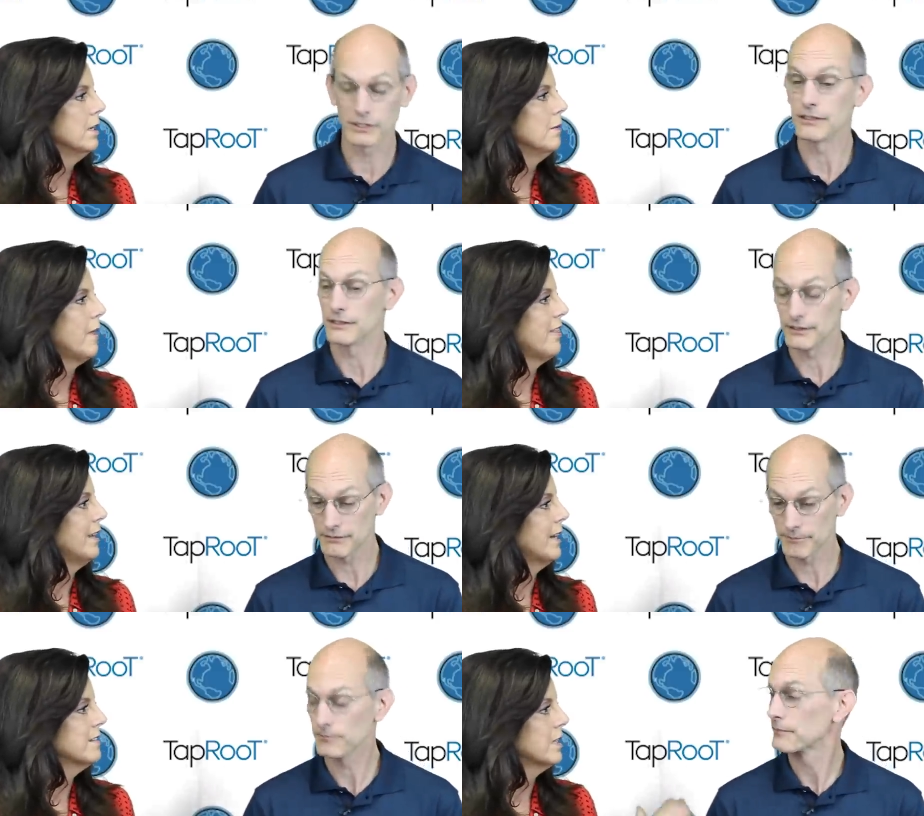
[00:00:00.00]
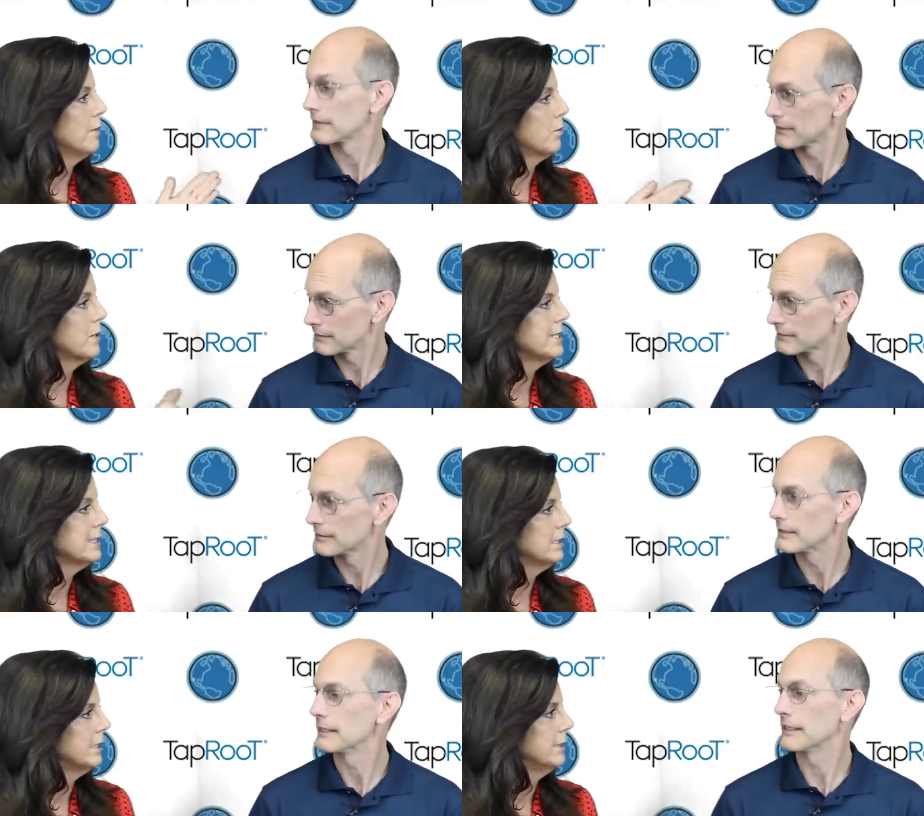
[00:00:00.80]
Speaker 1: right. Um, I think that's come up
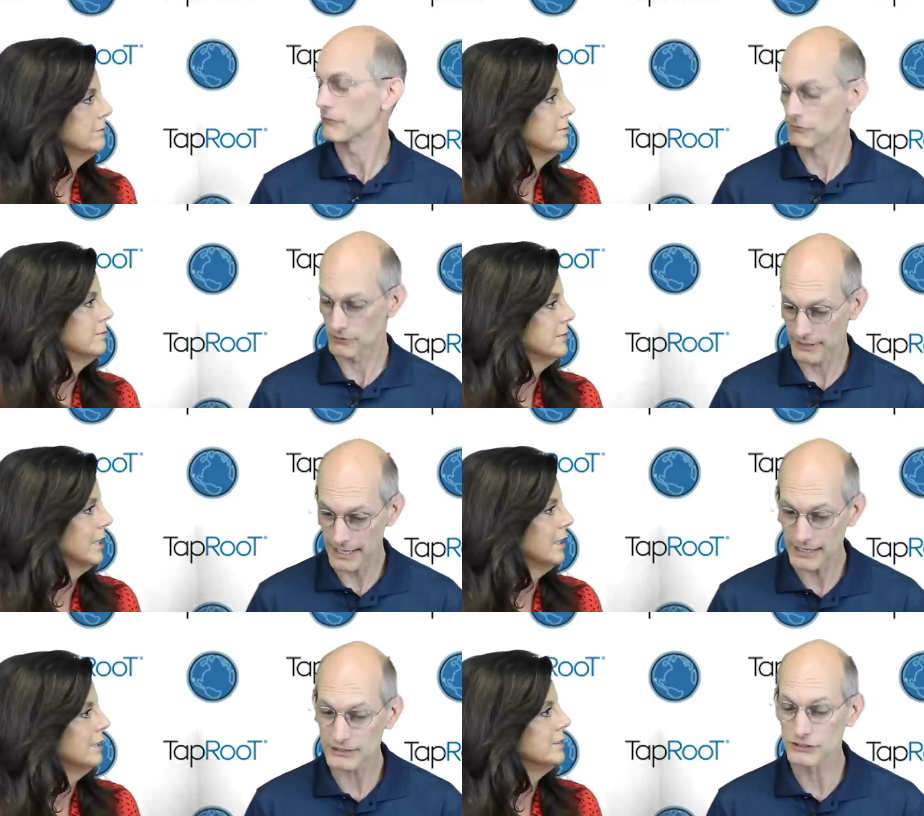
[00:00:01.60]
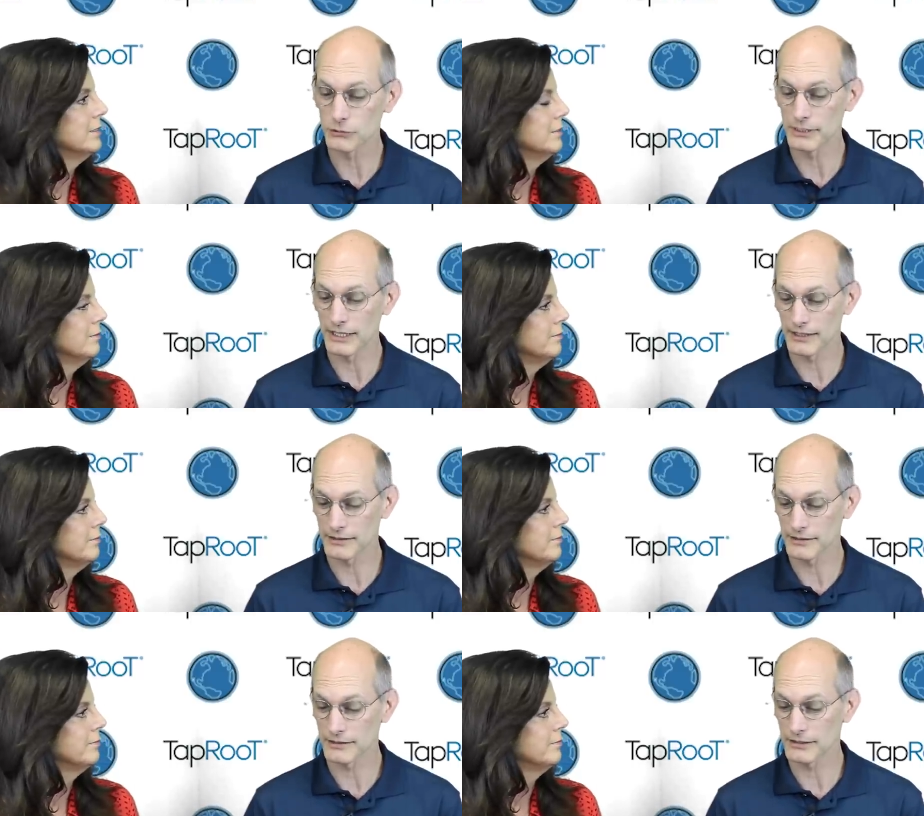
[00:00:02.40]
recently.
Speaker 2: It really has. So we had,
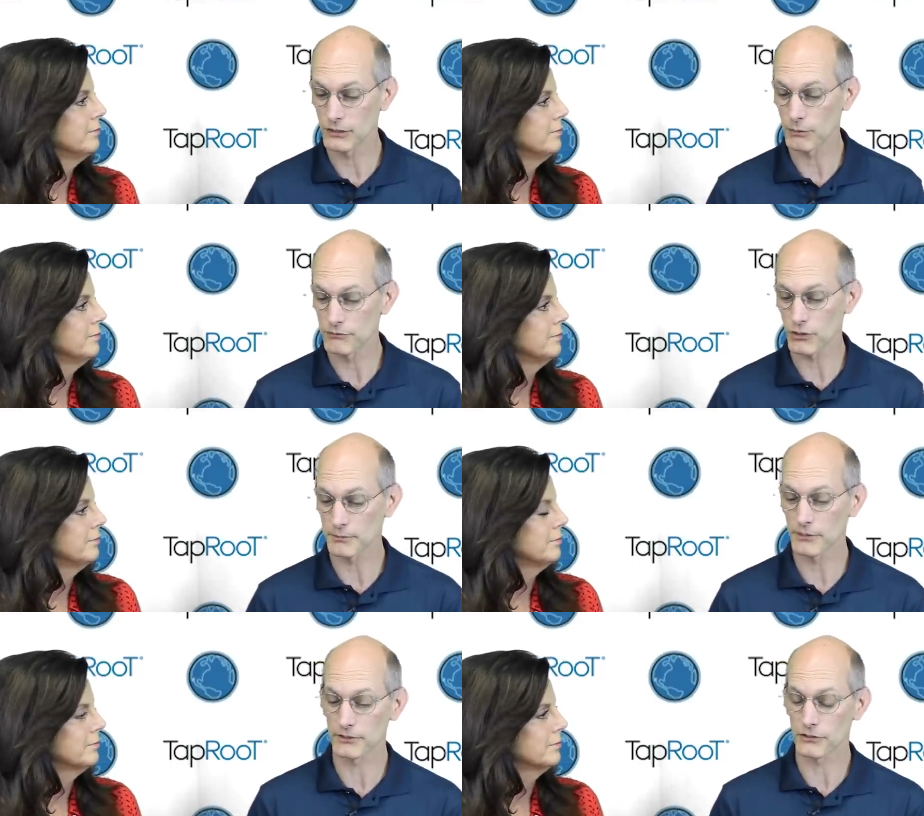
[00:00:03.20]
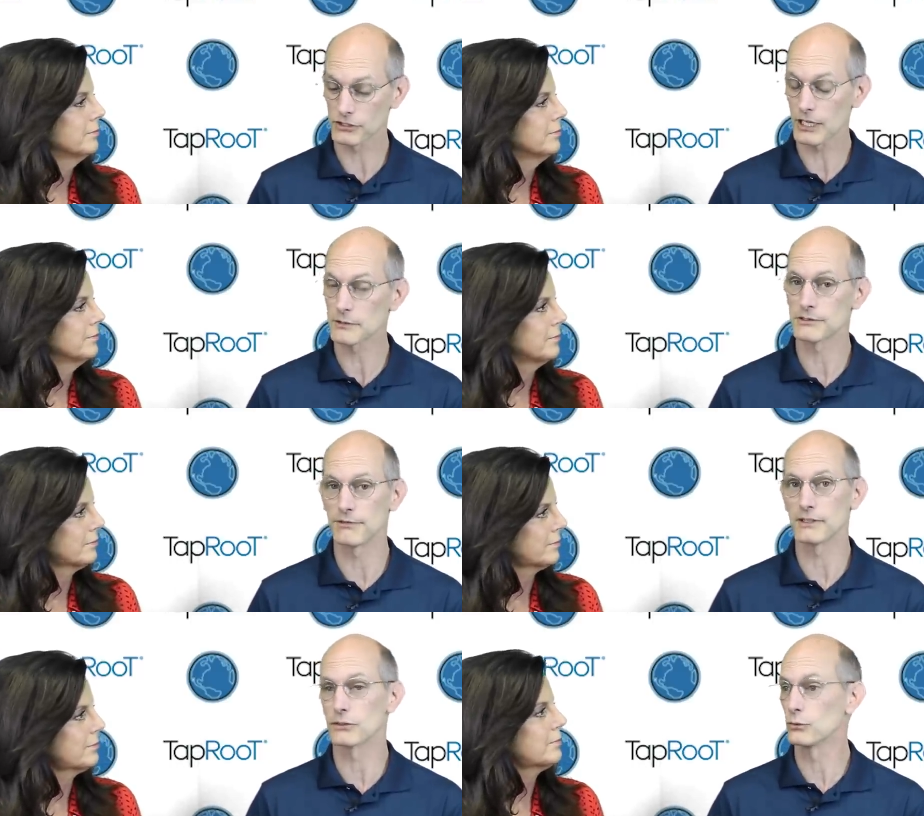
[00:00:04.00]
uh, you know, we've talked about the autonomous
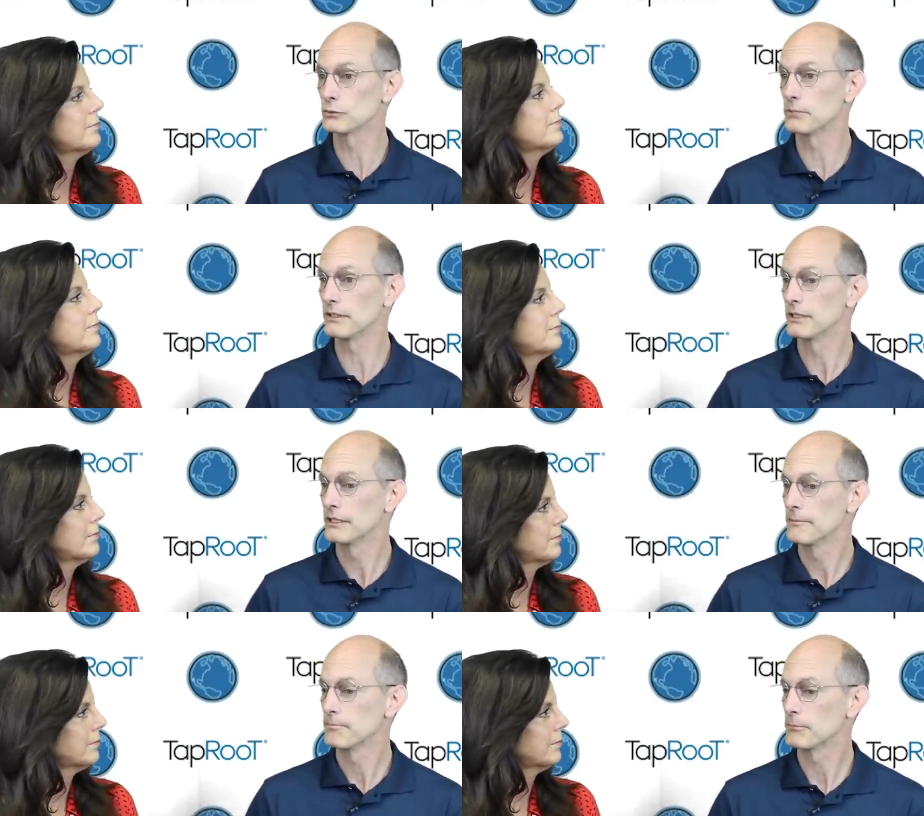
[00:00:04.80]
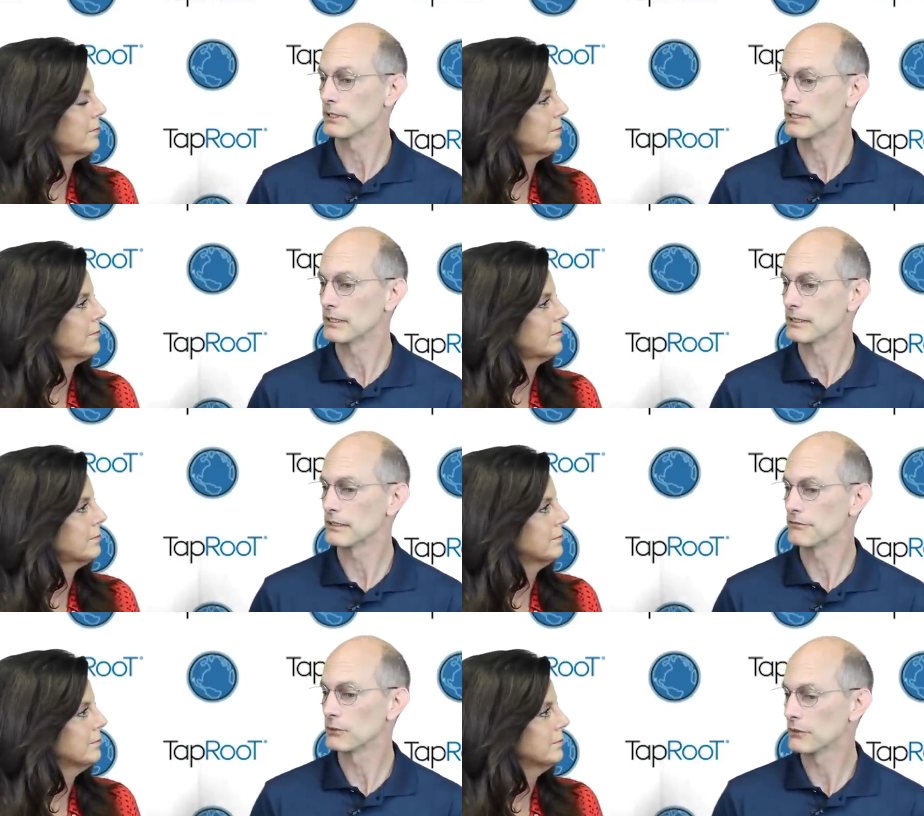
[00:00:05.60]
vehicles, but... But uh,
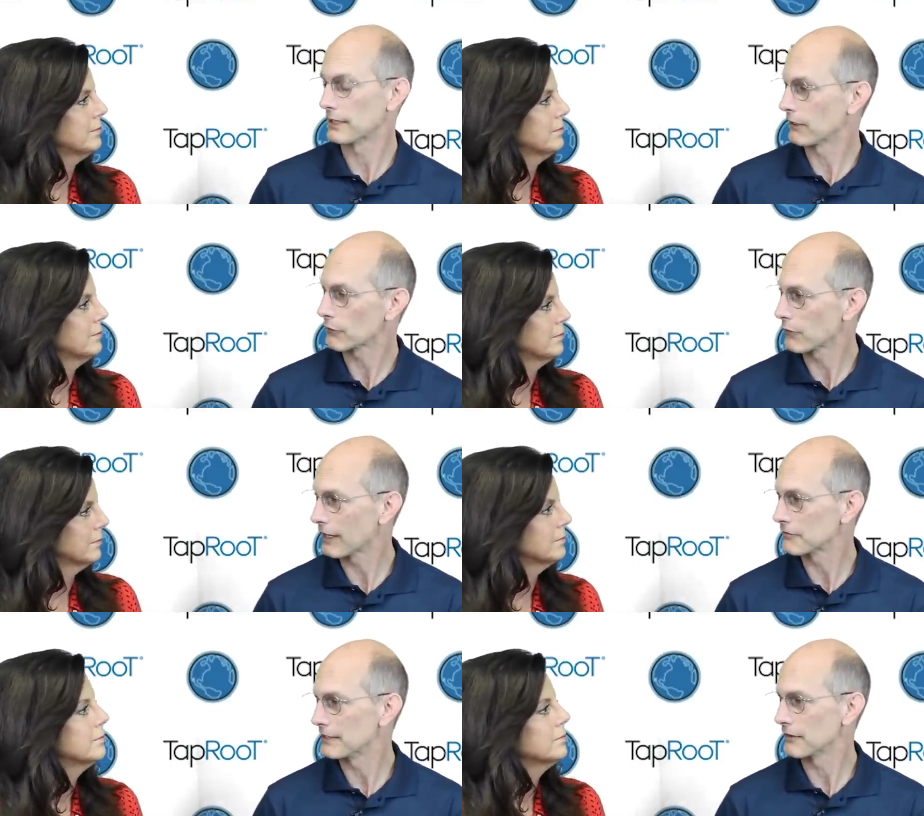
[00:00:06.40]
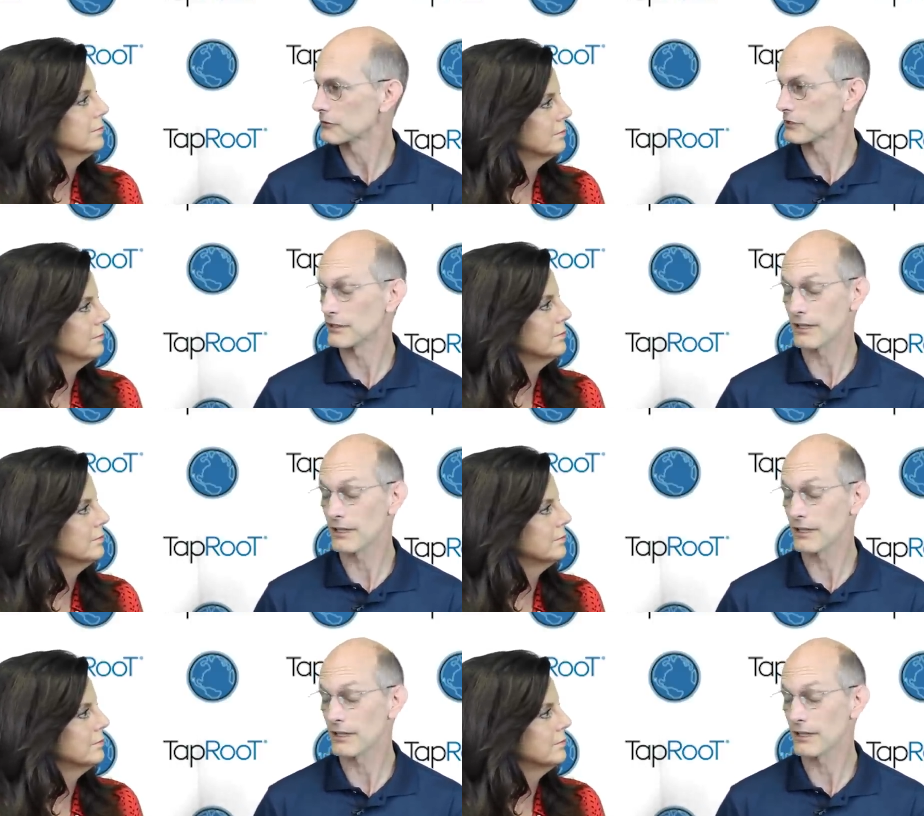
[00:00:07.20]
if you look at aircraft now, there's
Speaker 1: a